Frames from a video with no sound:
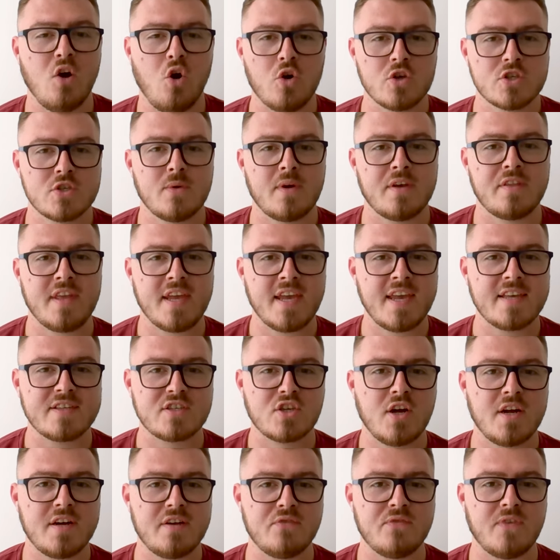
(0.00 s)
Also, I think it's
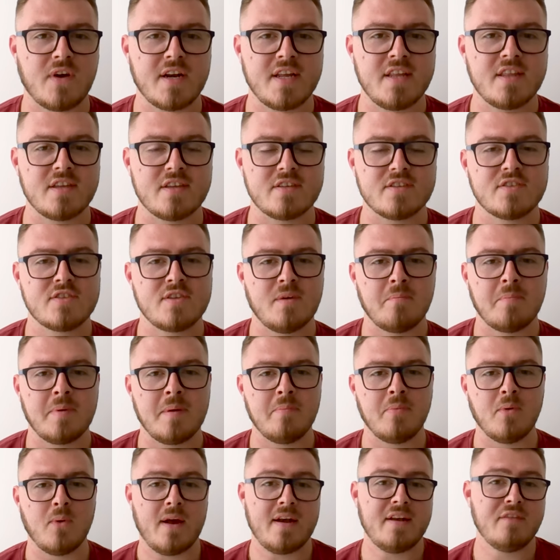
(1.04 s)
kind of funny that some
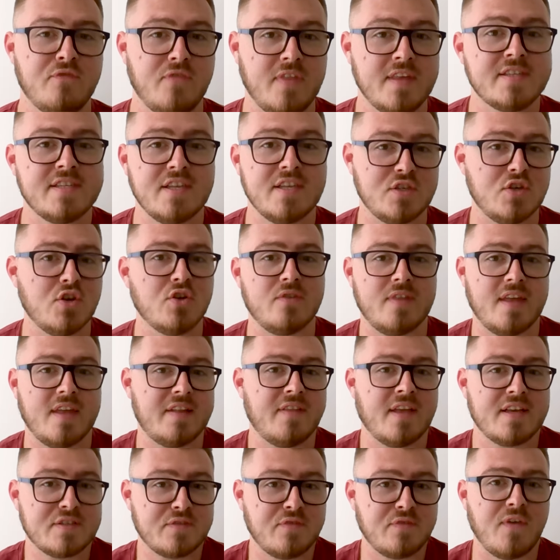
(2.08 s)
people, and if this is you, then
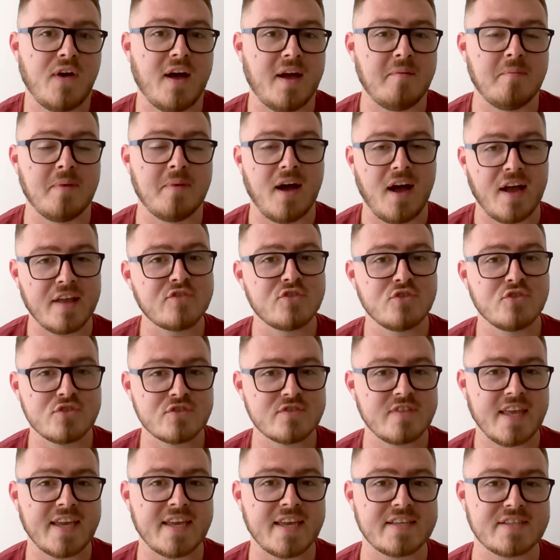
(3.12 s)
that's fine, but I just
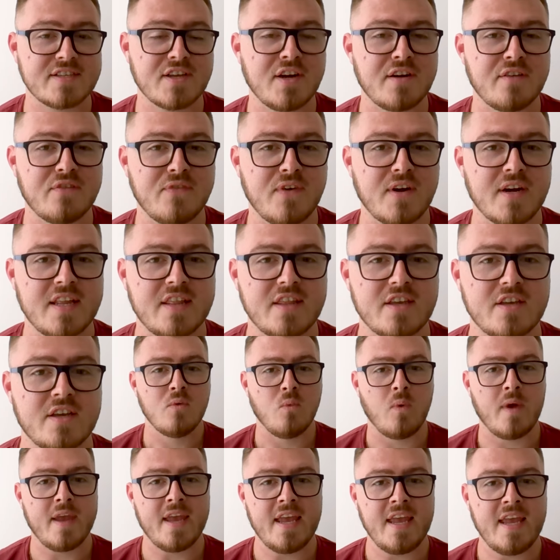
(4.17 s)
think it's kind of funny that
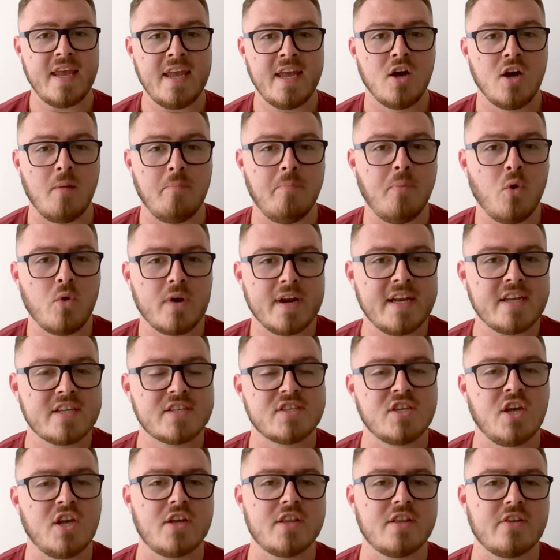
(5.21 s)
we are born born in a
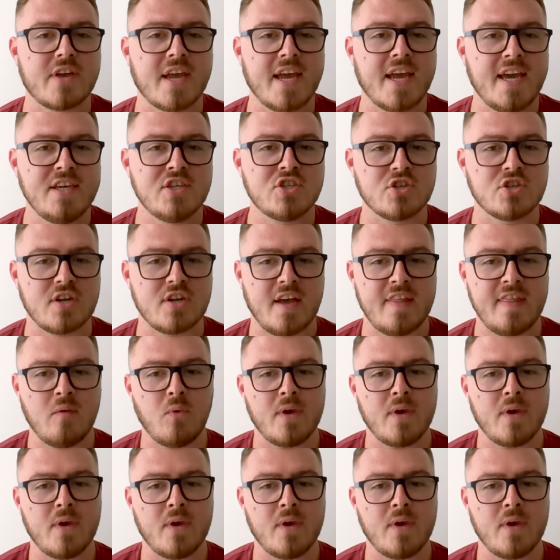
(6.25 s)
certain location and then